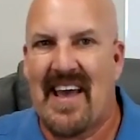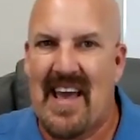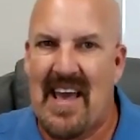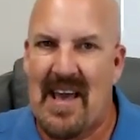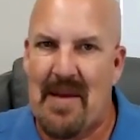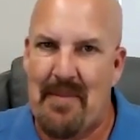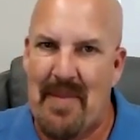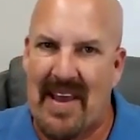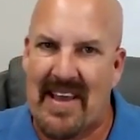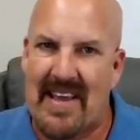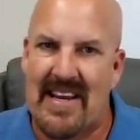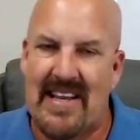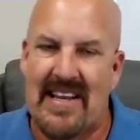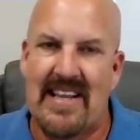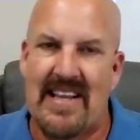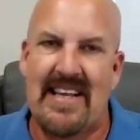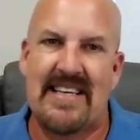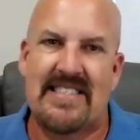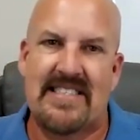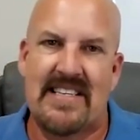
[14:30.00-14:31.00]
and making it
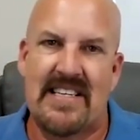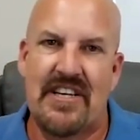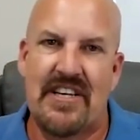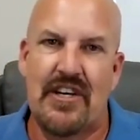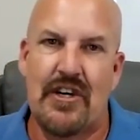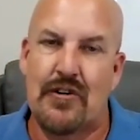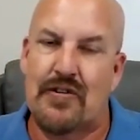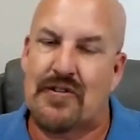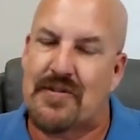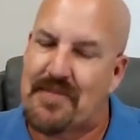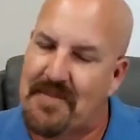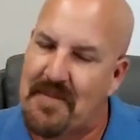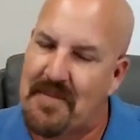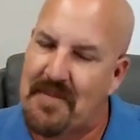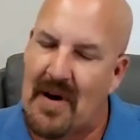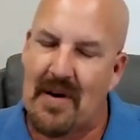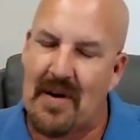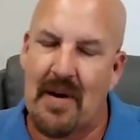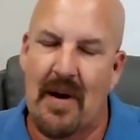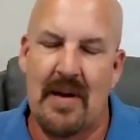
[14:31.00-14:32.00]
easy to use.
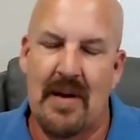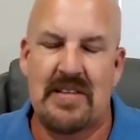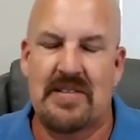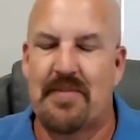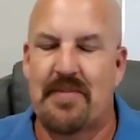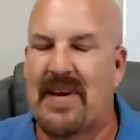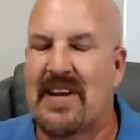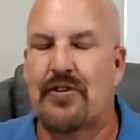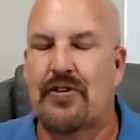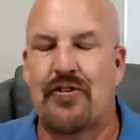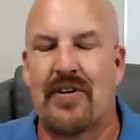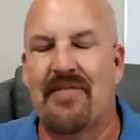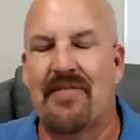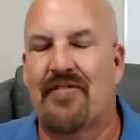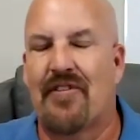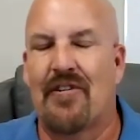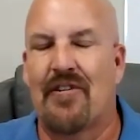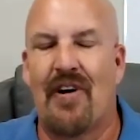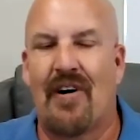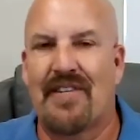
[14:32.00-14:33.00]
It's been a dream
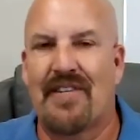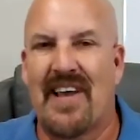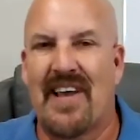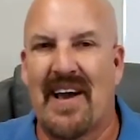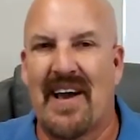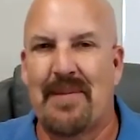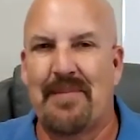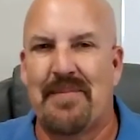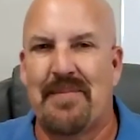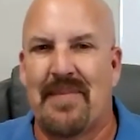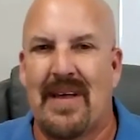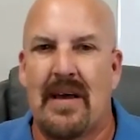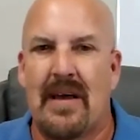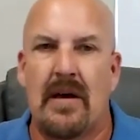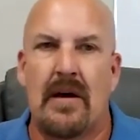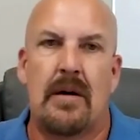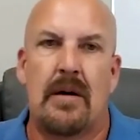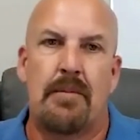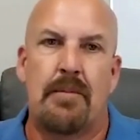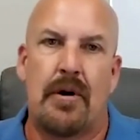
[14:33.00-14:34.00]
for a long time.
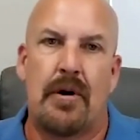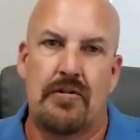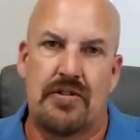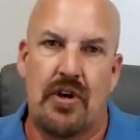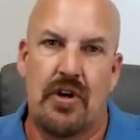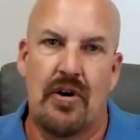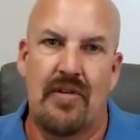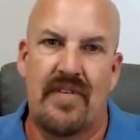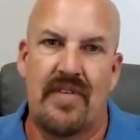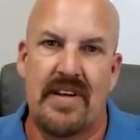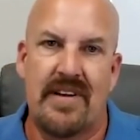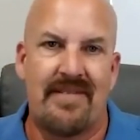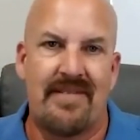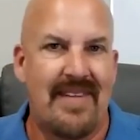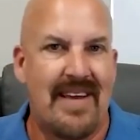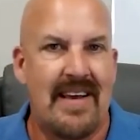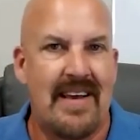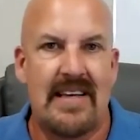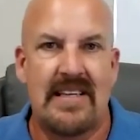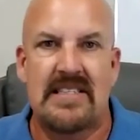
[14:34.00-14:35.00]
Post-COVID
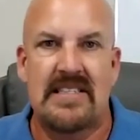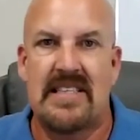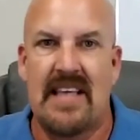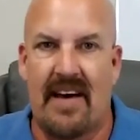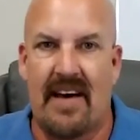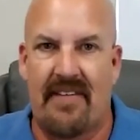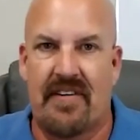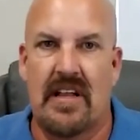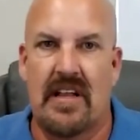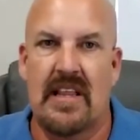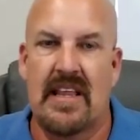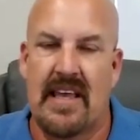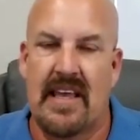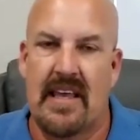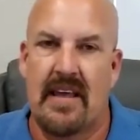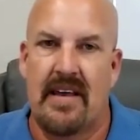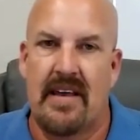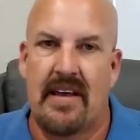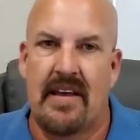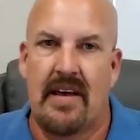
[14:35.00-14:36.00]
has
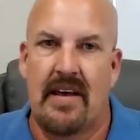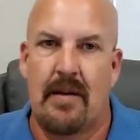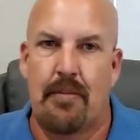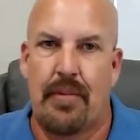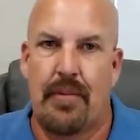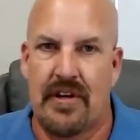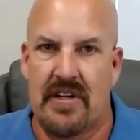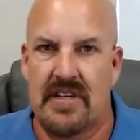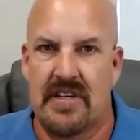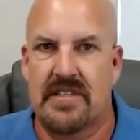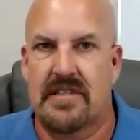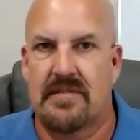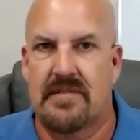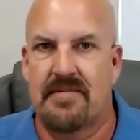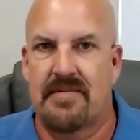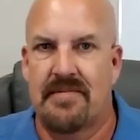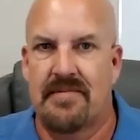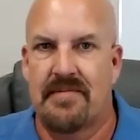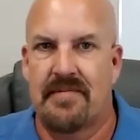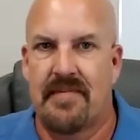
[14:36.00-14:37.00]
definitely put us
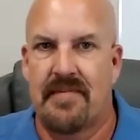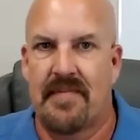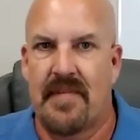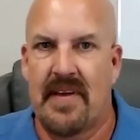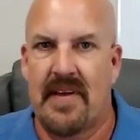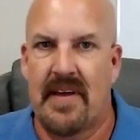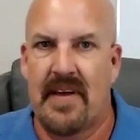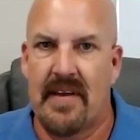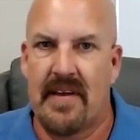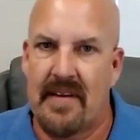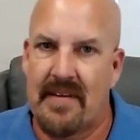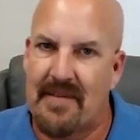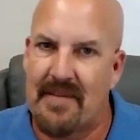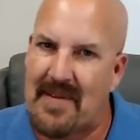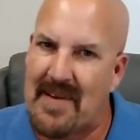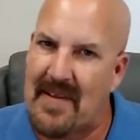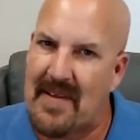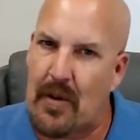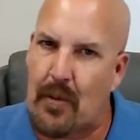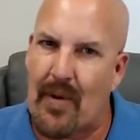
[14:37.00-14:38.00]

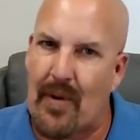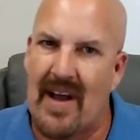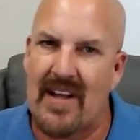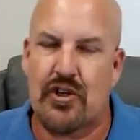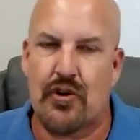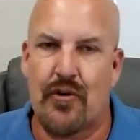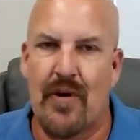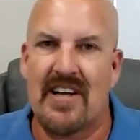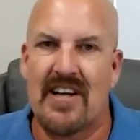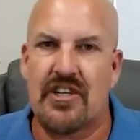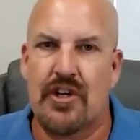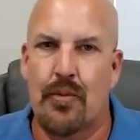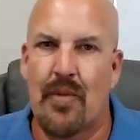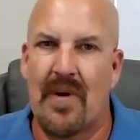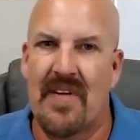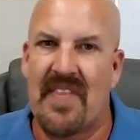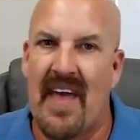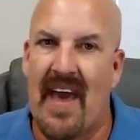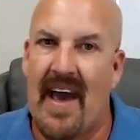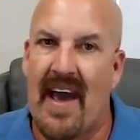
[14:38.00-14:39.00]
in the right direction
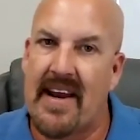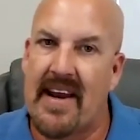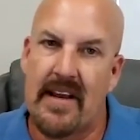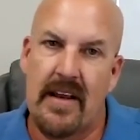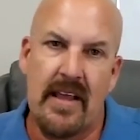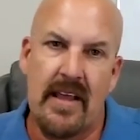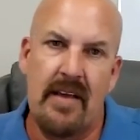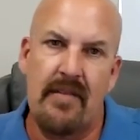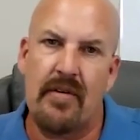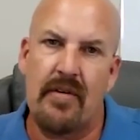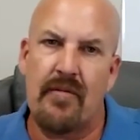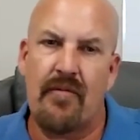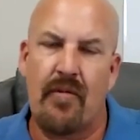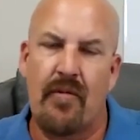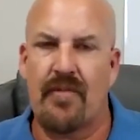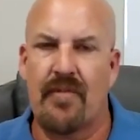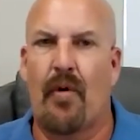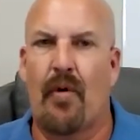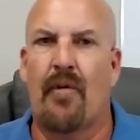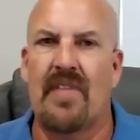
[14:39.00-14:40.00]
with that. And even
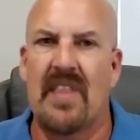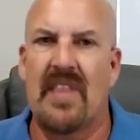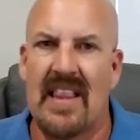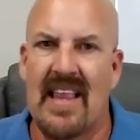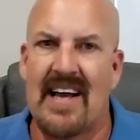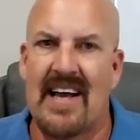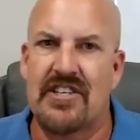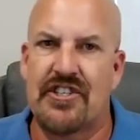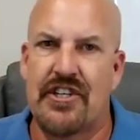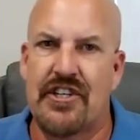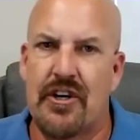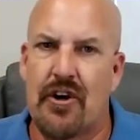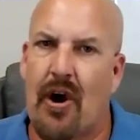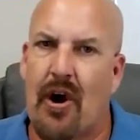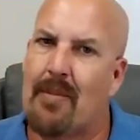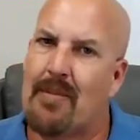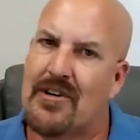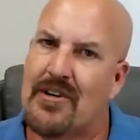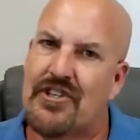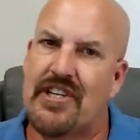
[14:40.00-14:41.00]
over the last year,
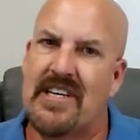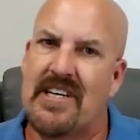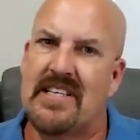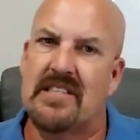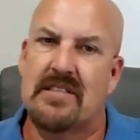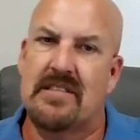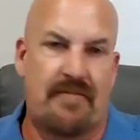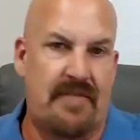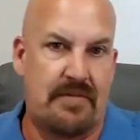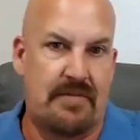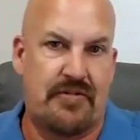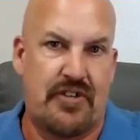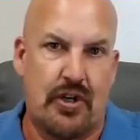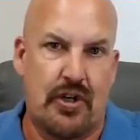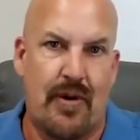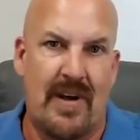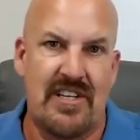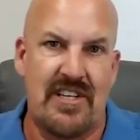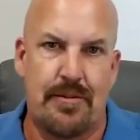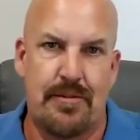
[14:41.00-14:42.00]
our machines, 5th
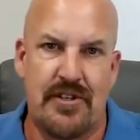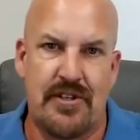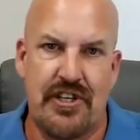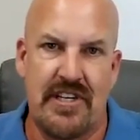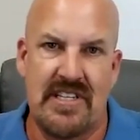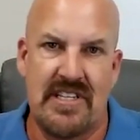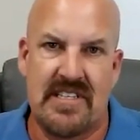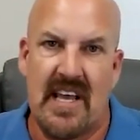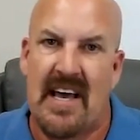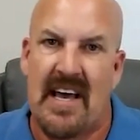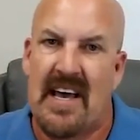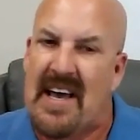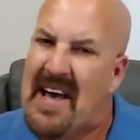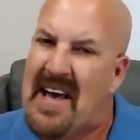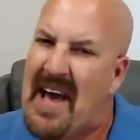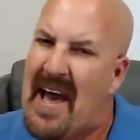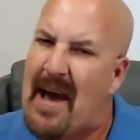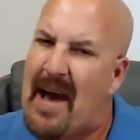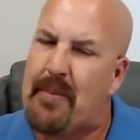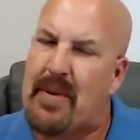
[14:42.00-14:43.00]
generation machines,
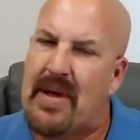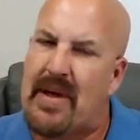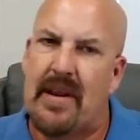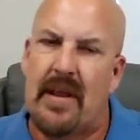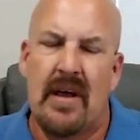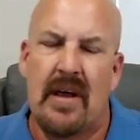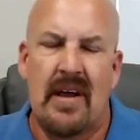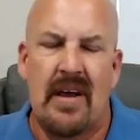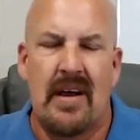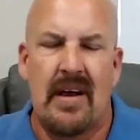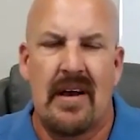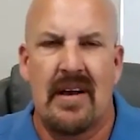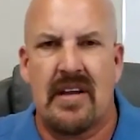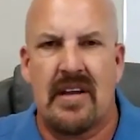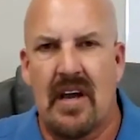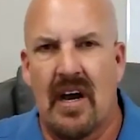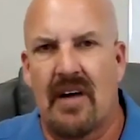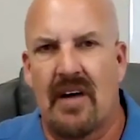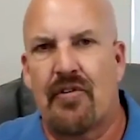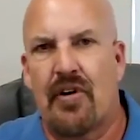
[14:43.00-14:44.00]
have been
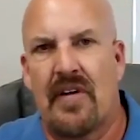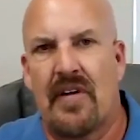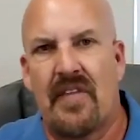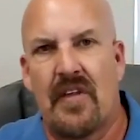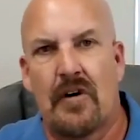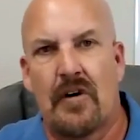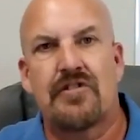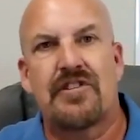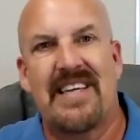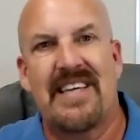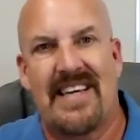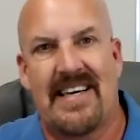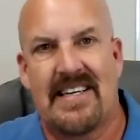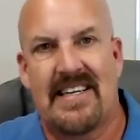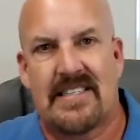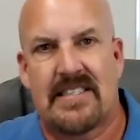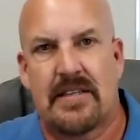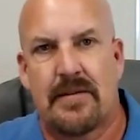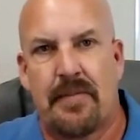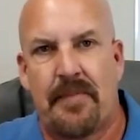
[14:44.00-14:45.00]
covering those
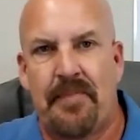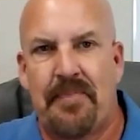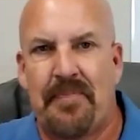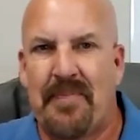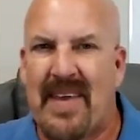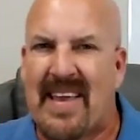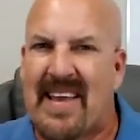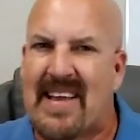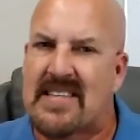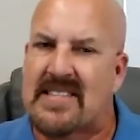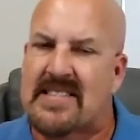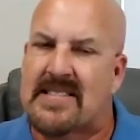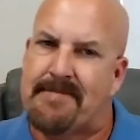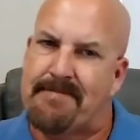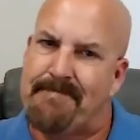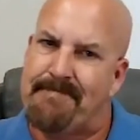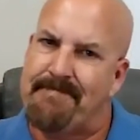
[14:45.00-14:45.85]
needs. Because